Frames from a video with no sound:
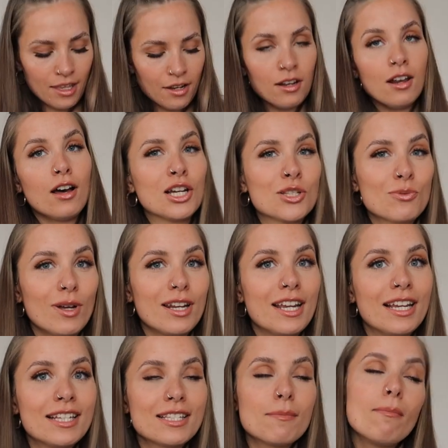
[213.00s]
And then the last one
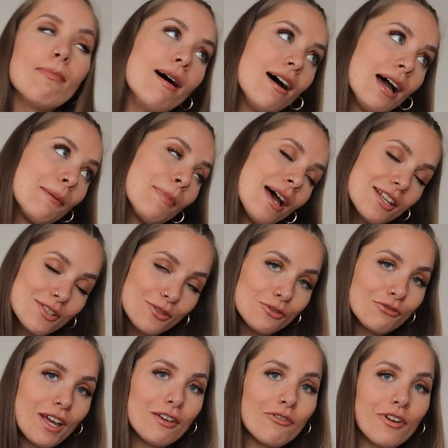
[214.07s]
is my personal
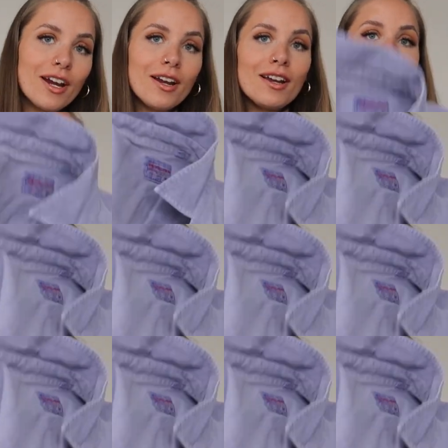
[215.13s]
favorite,